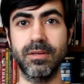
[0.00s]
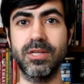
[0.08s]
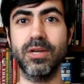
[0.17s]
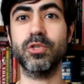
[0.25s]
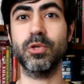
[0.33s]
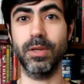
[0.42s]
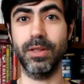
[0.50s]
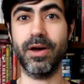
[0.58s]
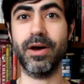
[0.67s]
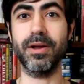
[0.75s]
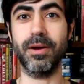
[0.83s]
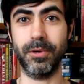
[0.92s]
tells you a
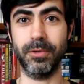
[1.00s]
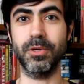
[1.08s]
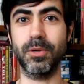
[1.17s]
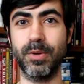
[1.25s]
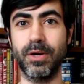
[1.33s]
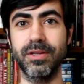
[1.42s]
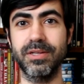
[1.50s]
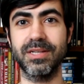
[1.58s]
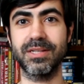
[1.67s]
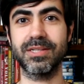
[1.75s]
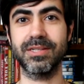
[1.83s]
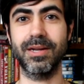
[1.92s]
lot about their
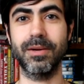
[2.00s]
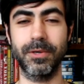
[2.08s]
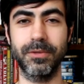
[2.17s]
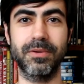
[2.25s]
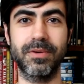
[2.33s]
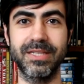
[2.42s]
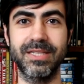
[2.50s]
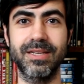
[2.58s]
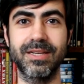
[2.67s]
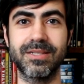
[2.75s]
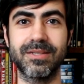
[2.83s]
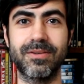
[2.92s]
politics and about their
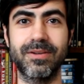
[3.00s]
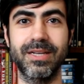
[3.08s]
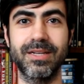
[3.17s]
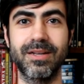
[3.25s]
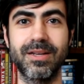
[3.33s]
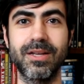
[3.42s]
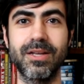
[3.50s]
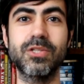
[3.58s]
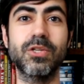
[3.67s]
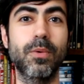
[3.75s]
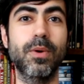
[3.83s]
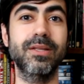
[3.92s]
ideas, right?
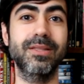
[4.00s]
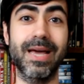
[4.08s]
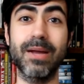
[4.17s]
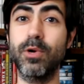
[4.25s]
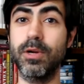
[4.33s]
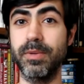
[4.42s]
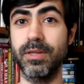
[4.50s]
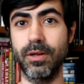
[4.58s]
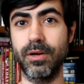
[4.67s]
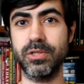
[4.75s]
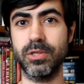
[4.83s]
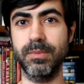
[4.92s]
So that would have been
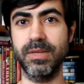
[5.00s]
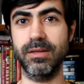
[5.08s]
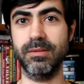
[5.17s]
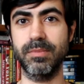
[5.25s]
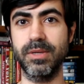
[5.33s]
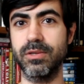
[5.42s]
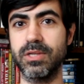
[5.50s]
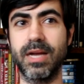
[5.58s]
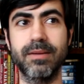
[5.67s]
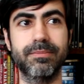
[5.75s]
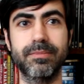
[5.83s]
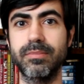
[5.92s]
lost to me because
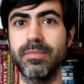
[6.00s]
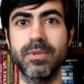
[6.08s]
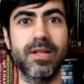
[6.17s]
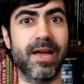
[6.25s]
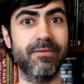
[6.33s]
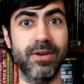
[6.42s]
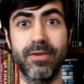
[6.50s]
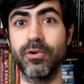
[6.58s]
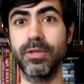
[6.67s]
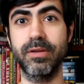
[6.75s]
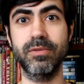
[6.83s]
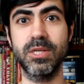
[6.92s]
I have never
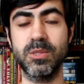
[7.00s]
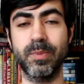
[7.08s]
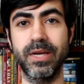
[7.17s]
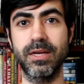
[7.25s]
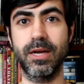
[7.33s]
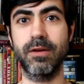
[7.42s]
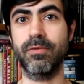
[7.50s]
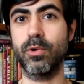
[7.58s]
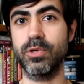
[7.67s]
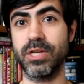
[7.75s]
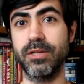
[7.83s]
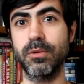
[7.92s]
lived in Spain. And of
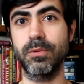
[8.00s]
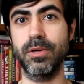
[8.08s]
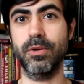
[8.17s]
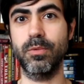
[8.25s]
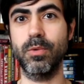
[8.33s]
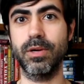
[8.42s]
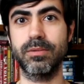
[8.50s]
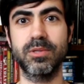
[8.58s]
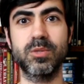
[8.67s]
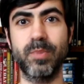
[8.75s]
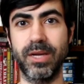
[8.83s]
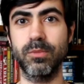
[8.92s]
course, I don't know what
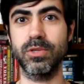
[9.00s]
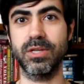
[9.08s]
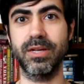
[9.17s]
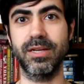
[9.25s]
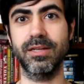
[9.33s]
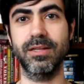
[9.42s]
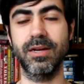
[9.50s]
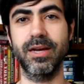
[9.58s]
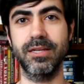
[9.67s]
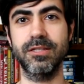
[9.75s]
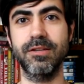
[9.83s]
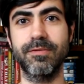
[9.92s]
Spain was like in the
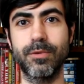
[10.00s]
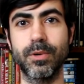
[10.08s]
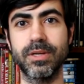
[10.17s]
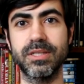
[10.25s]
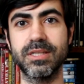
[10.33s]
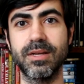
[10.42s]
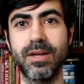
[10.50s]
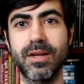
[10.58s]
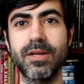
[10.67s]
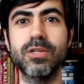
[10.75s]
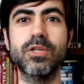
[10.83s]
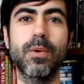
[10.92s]
1940s.
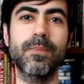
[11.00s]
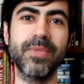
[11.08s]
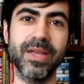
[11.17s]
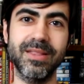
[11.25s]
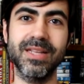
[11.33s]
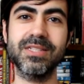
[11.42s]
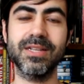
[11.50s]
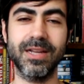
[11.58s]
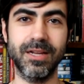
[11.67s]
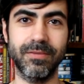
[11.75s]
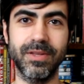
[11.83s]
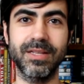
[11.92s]
So that's the
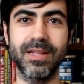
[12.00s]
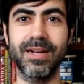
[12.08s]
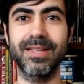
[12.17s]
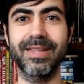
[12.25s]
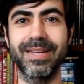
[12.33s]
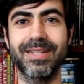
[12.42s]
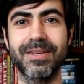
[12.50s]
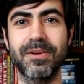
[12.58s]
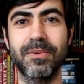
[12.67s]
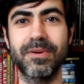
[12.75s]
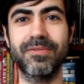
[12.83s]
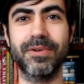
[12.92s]
kind of thing that I like, you
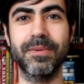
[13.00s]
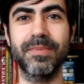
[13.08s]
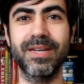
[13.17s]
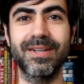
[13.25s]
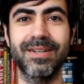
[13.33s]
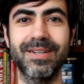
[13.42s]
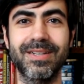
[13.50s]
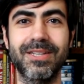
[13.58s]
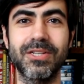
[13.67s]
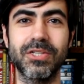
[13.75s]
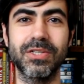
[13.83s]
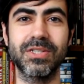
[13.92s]
know, from
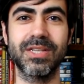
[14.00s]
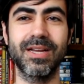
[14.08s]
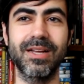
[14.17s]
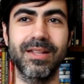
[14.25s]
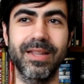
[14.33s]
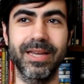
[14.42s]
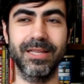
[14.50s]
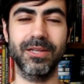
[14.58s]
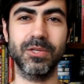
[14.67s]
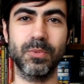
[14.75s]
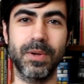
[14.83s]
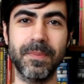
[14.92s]
editions like
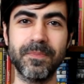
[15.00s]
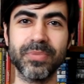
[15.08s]
this one.